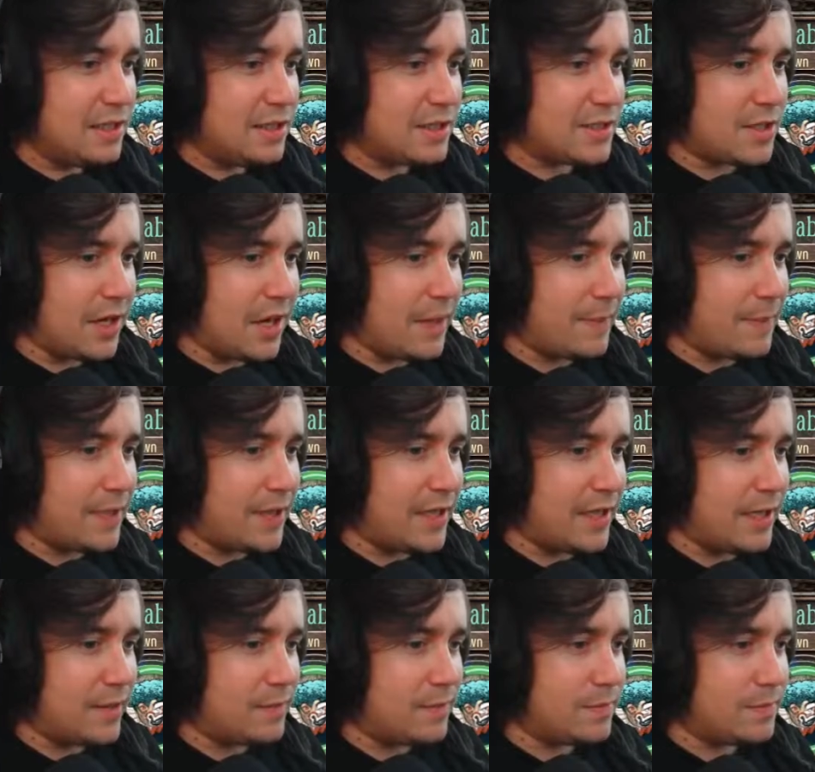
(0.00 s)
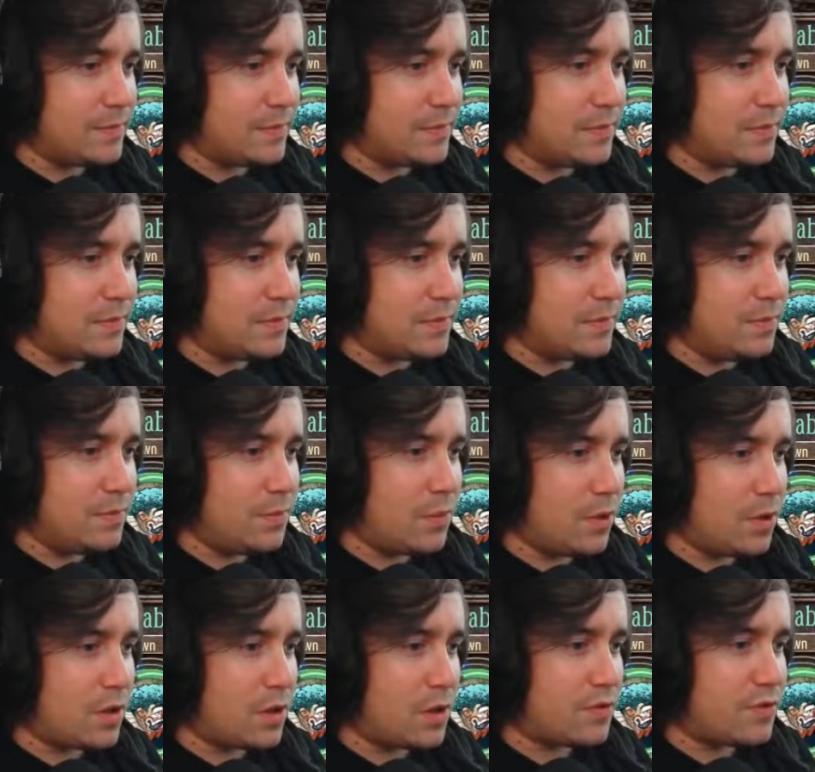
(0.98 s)
So hammer hit,
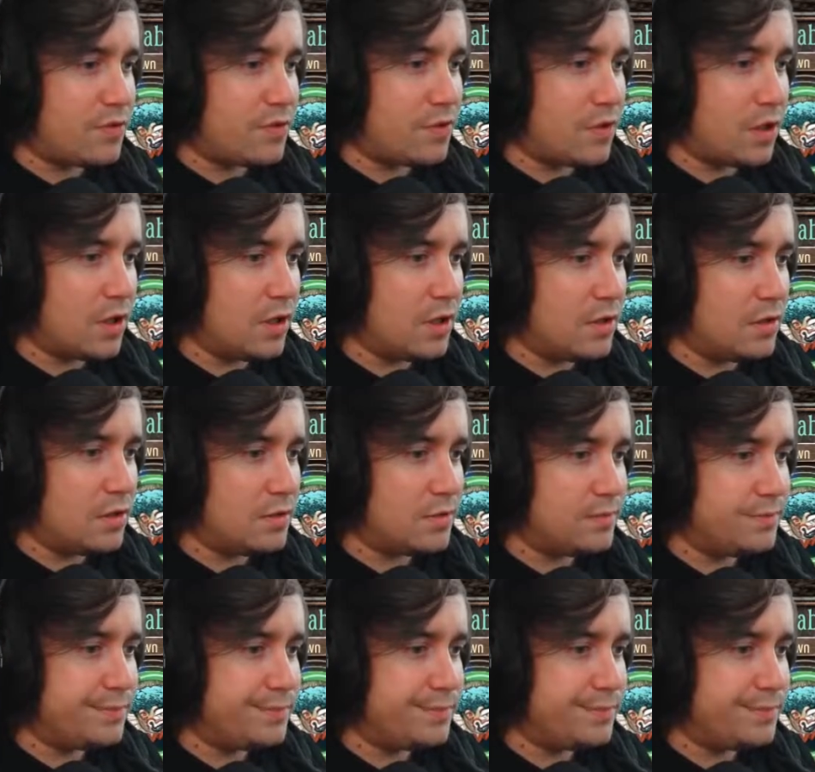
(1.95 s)
mock throw.